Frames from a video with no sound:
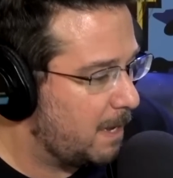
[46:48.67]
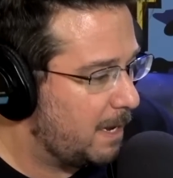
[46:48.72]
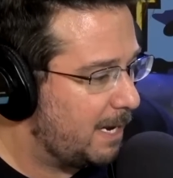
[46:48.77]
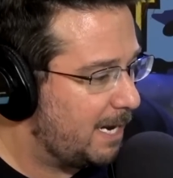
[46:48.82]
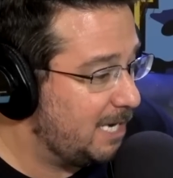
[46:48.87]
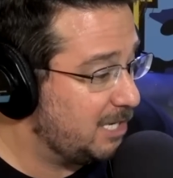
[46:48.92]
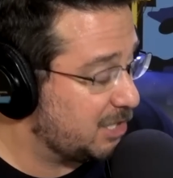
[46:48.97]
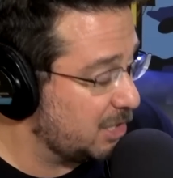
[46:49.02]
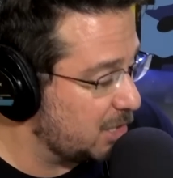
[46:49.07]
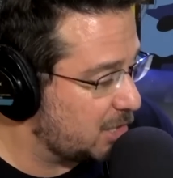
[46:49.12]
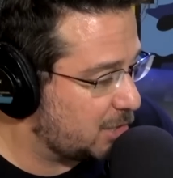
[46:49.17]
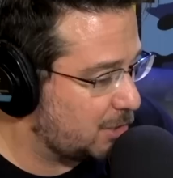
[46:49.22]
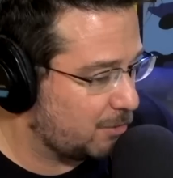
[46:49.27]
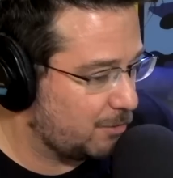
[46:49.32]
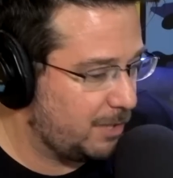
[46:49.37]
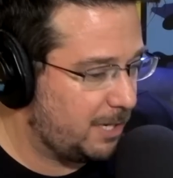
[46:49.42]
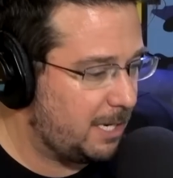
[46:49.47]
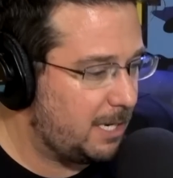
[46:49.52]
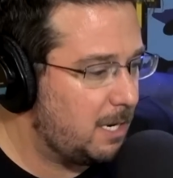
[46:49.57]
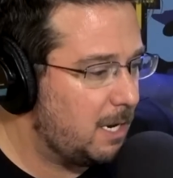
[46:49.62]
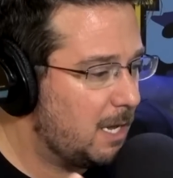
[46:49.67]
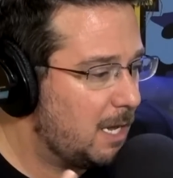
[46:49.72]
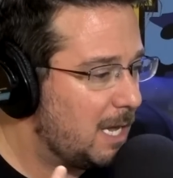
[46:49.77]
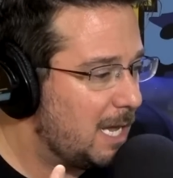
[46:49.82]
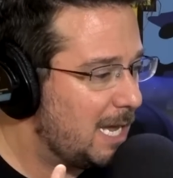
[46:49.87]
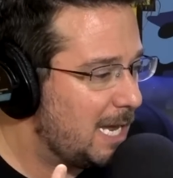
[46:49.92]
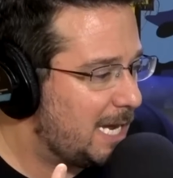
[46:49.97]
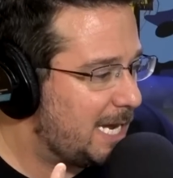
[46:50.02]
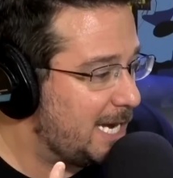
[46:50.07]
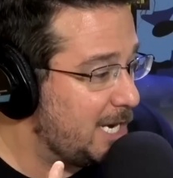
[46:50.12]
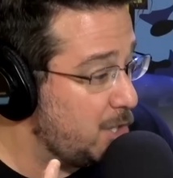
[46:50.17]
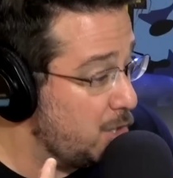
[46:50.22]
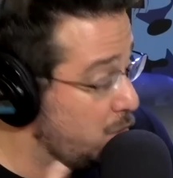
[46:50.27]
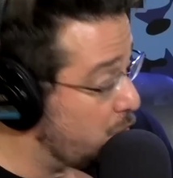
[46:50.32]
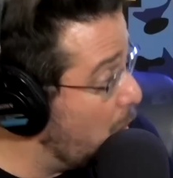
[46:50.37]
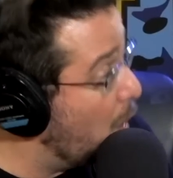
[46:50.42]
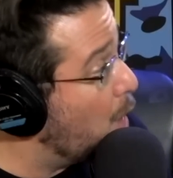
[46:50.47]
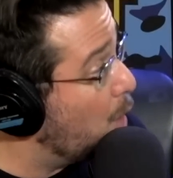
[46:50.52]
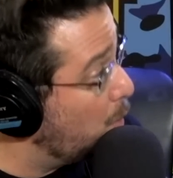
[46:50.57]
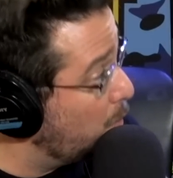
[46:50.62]
He's an attorney. He
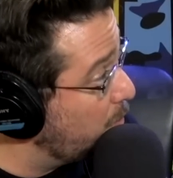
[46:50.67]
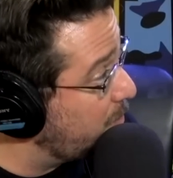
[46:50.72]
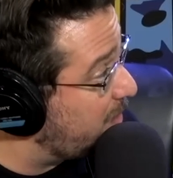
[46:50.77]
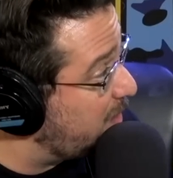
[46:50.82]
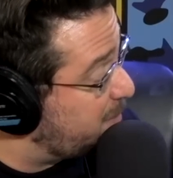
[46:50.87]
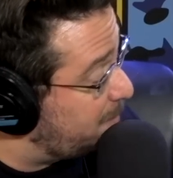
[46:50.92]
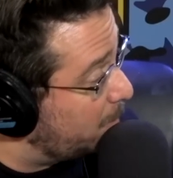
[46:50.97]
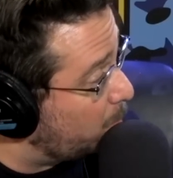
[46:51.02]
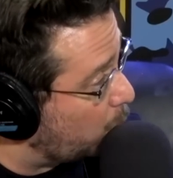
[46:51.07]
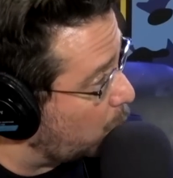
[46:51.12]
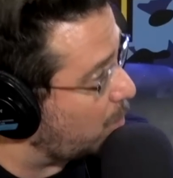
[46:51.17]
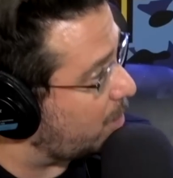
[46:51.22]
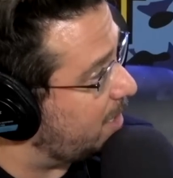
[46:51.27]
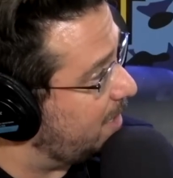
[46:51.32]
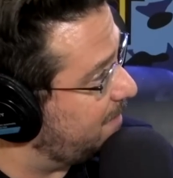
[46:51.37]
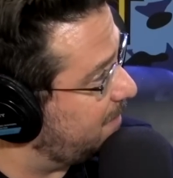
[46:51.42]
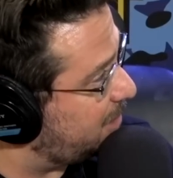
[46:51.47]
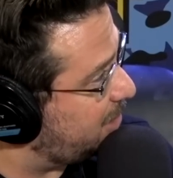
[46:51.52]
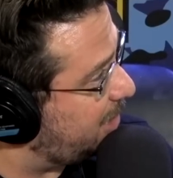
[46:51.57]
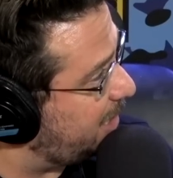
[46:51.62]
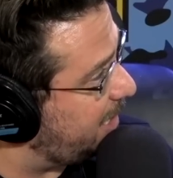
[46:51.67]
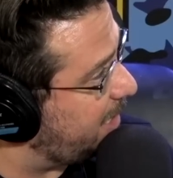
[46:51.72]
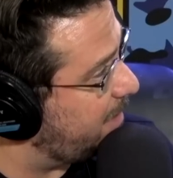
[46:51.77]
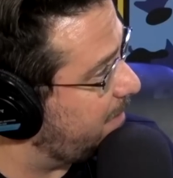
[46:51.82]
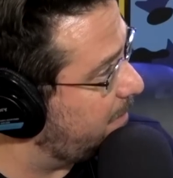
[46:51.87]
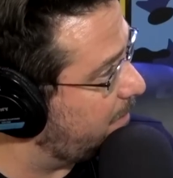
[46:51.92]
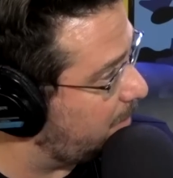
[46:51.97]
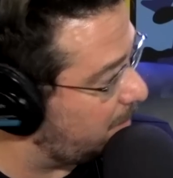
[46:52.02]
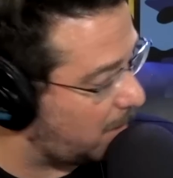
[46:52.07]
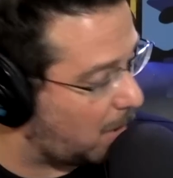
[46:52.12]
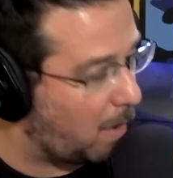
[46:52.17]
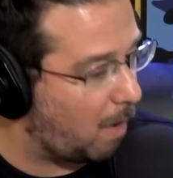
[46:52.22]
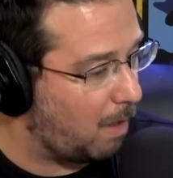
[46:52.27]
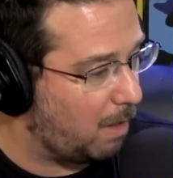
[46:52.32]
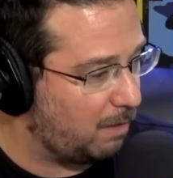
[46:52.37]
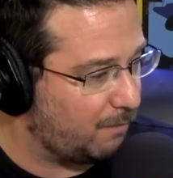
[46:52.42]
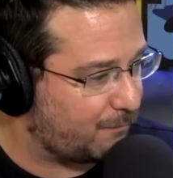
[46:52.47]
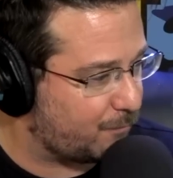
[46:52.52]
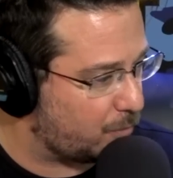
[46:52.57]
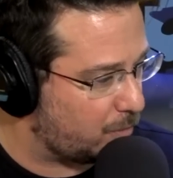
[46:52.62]
knows he's been working in the city
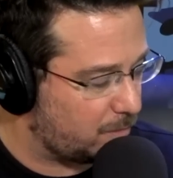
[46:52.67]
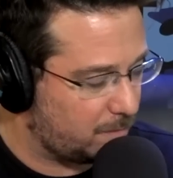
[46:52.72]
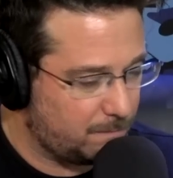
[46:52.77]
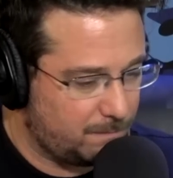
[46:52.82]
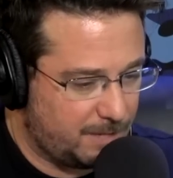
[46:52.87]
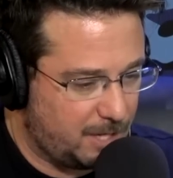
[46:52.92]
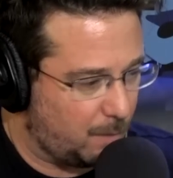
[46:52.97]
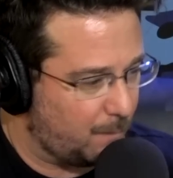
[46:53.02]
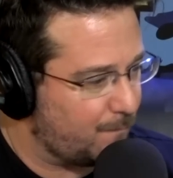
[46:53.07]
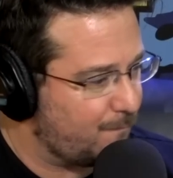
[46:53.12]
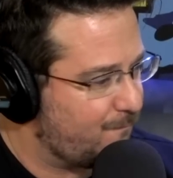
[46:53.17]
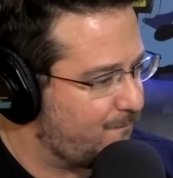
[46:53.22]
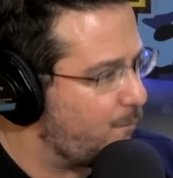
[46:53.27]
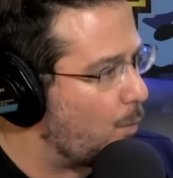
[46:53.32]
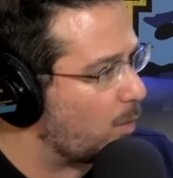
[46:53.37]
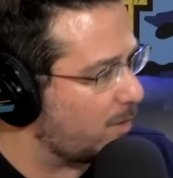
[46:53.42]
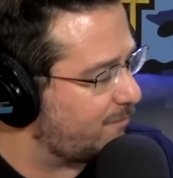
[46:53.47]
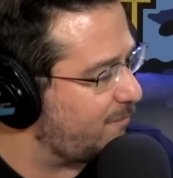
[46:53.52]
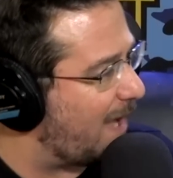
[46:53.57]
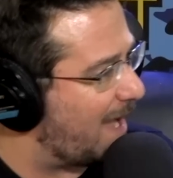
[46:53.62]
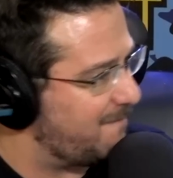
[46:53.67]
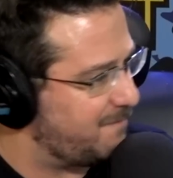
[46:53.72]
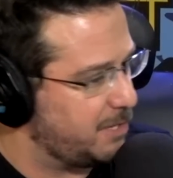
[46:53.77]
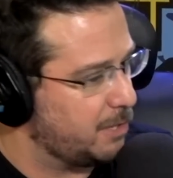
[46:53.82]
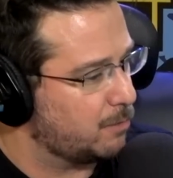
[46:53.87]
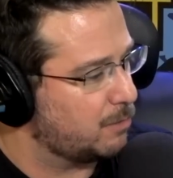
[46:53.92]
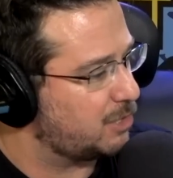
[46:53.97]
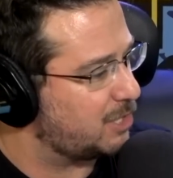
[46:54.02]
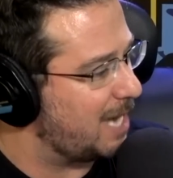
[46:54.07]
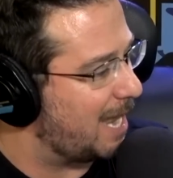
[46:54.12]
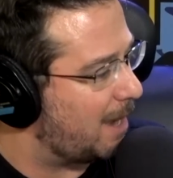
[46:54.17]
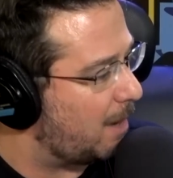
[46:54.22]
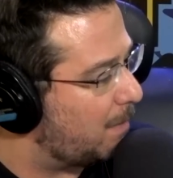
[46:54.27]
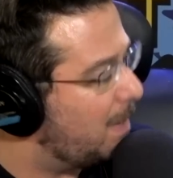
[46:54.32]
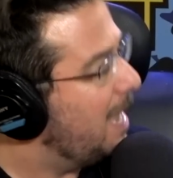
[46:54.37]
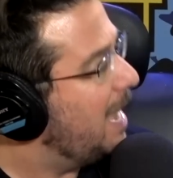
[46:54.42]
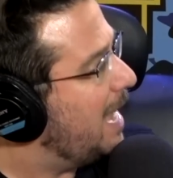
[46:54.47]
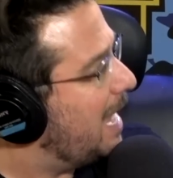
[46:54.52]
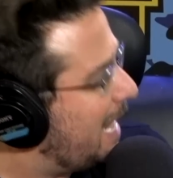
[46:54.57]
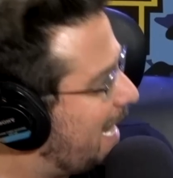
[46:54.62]
hall for, 4 or 5 years now.
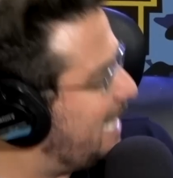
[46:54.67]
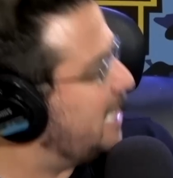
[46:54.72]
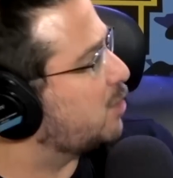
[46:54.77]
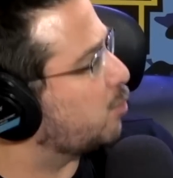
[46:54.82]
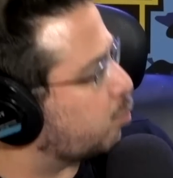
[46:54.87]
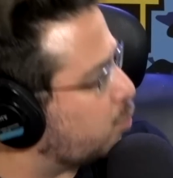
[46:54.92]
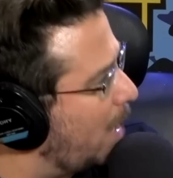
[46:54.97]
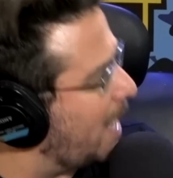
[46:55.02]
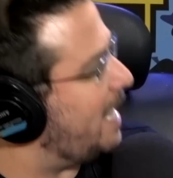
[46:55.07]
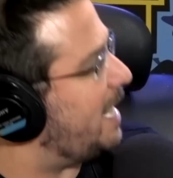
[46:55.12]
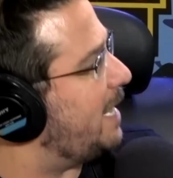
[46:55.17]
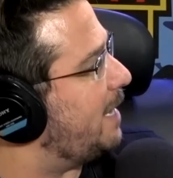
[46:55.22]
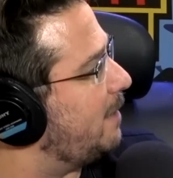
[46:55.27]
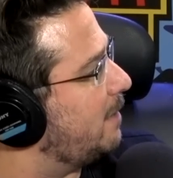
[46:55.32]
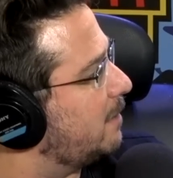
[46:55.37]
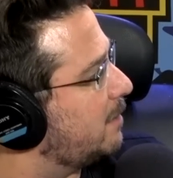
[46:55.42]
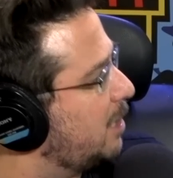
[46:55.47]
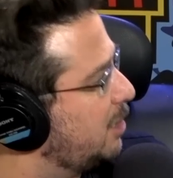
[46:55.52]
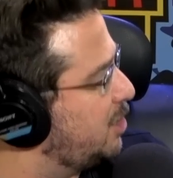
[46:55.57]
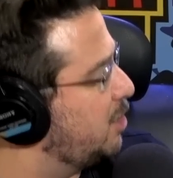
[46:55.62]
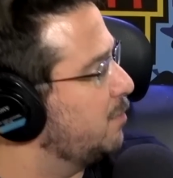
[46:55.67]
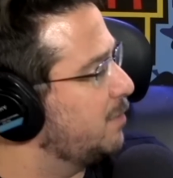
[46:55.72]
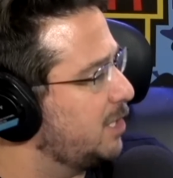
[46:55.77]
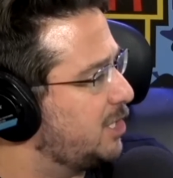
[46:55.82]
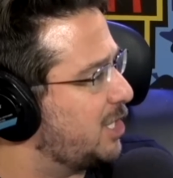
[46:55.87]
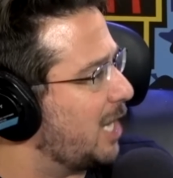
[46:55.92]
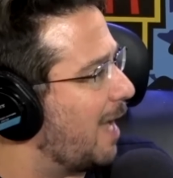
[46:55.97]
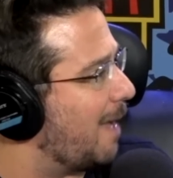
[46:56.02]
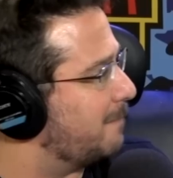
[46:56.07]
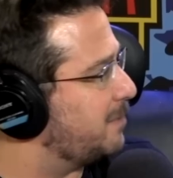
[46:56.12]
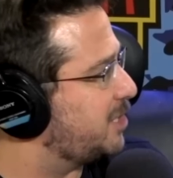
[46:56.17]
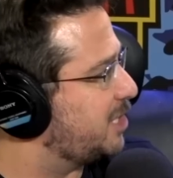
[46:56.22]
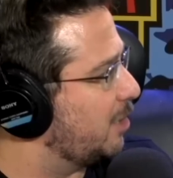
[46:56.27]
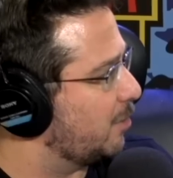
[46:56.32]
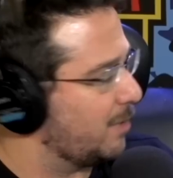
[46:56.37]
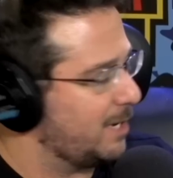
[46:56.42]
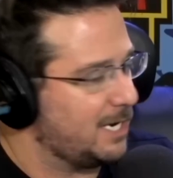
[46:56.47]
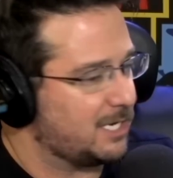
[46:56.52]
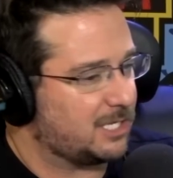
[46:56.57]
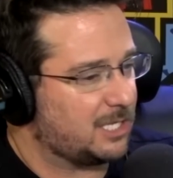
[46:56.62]
He's ready to do the job
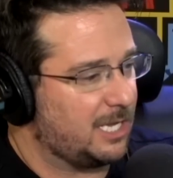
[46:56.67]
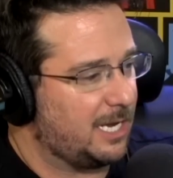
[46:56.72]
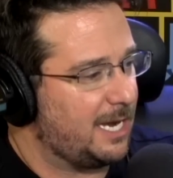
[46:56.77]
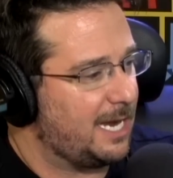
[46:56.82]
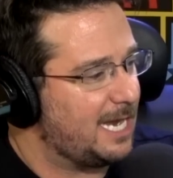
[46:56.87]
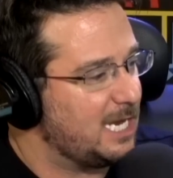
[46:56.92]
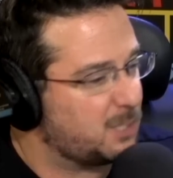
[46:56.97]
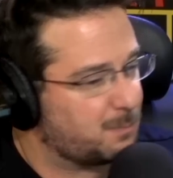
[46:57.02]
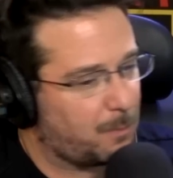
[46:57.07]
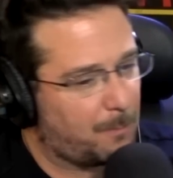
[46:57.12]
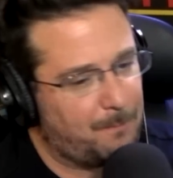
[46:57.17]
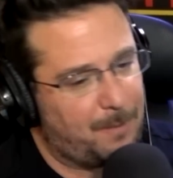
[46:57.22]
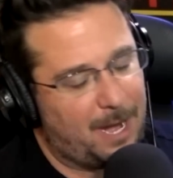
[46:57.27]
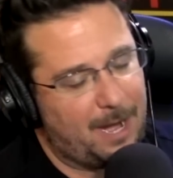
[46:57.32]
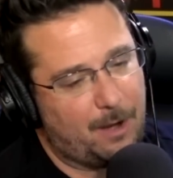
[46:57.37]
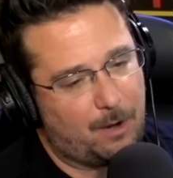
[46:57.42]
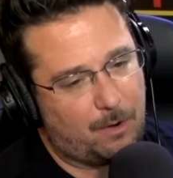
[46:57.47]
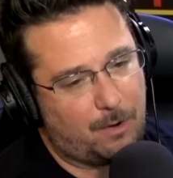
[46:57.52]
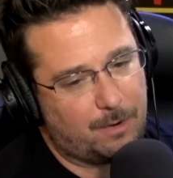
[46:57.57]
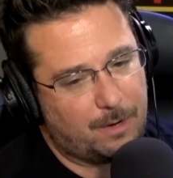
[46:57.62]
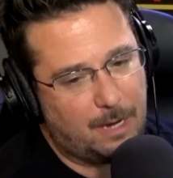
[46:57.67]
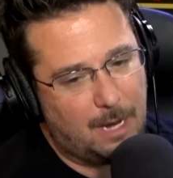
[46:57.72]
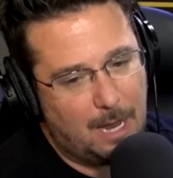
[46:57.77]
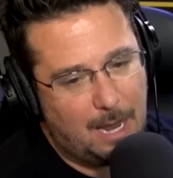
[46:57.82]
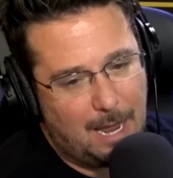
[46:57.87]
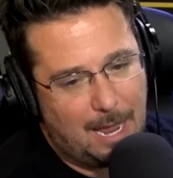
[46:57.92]
seriously. He's prepared.